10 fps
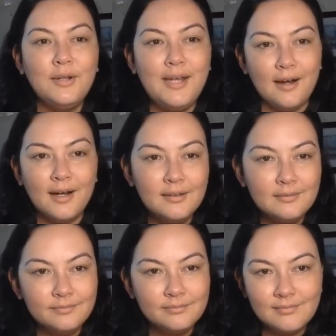here
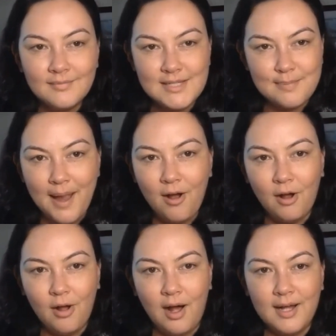despite
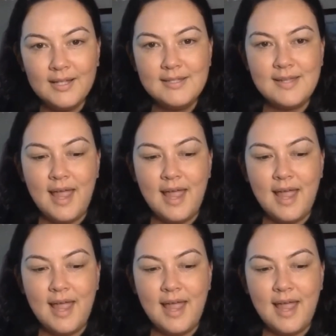all odds.